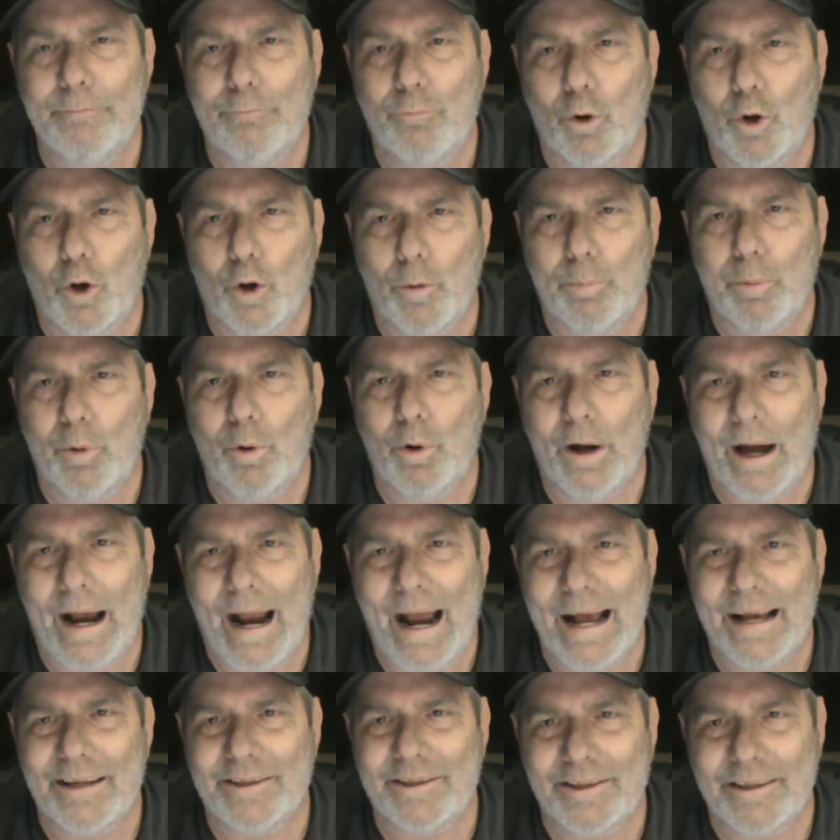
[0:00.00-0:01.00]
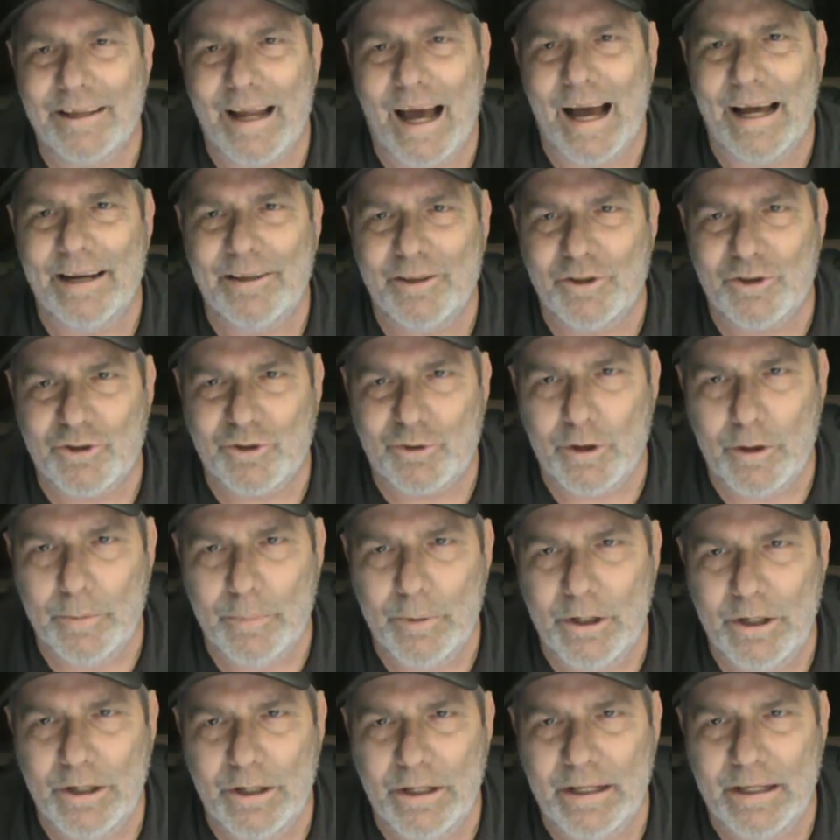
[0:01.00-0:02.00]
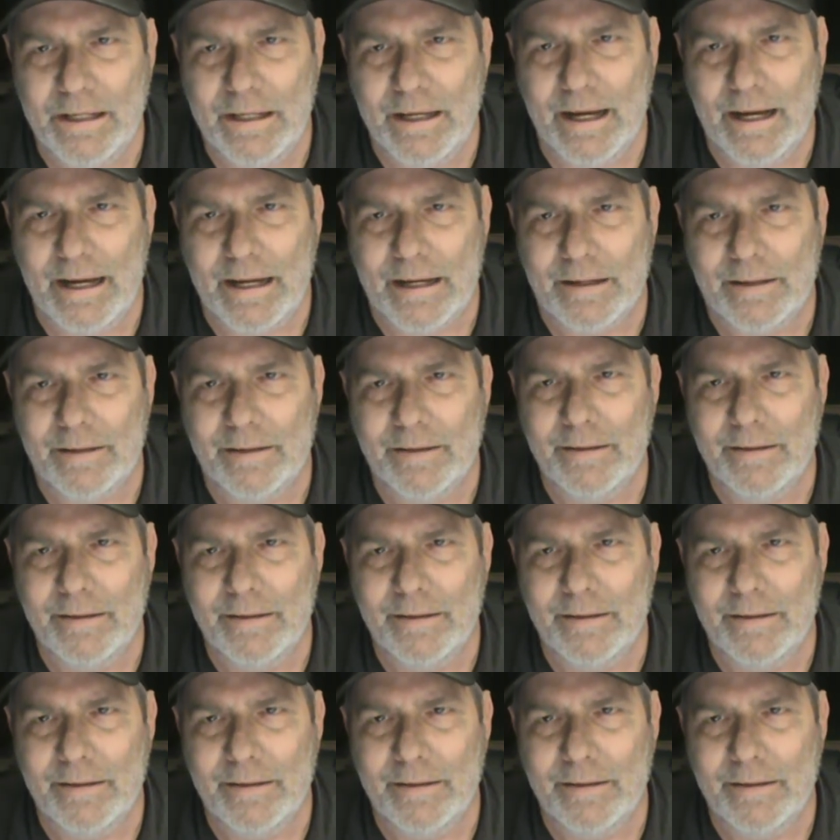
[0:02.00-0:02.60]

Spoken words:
Whirlpool has not distributed it yet.